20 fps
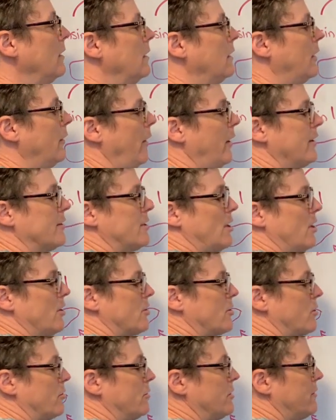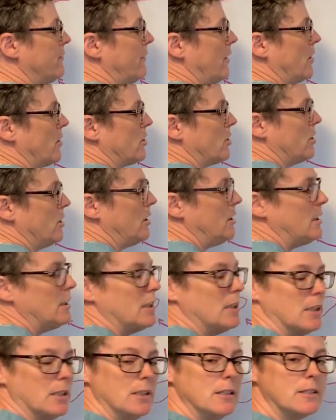Now, aldosterone's function
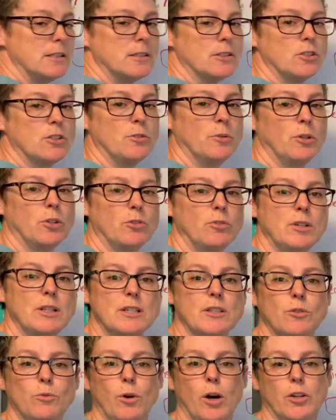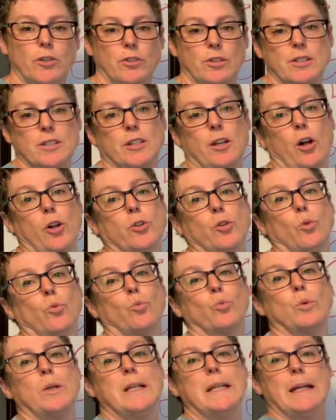is to increase the water and salt
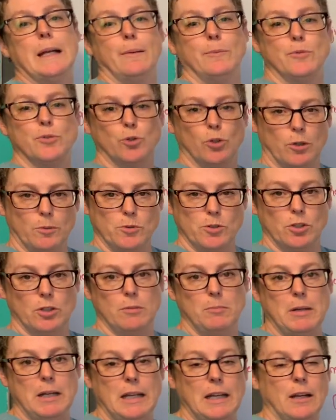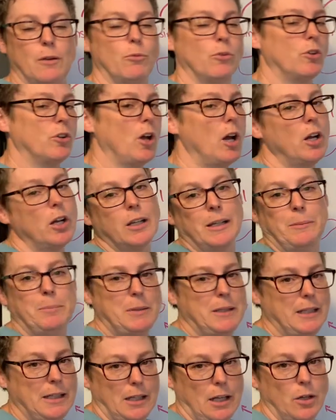reabsorption, meaning we're not going to
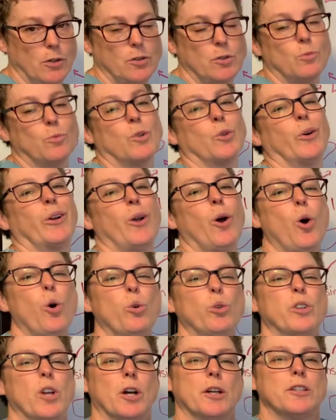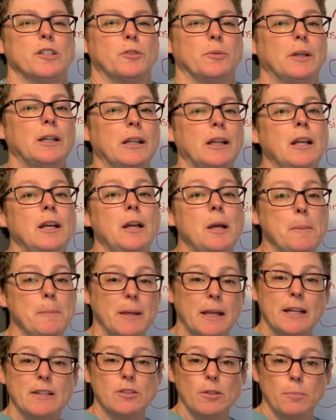pee it out. We're going to hold on to it
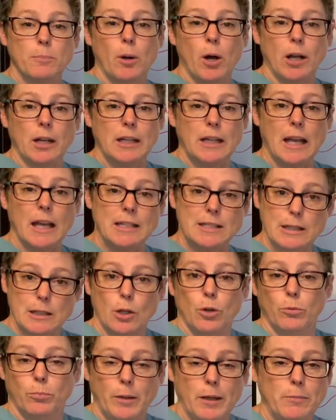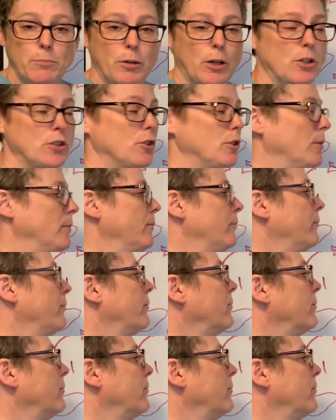because our body has low blood pressure.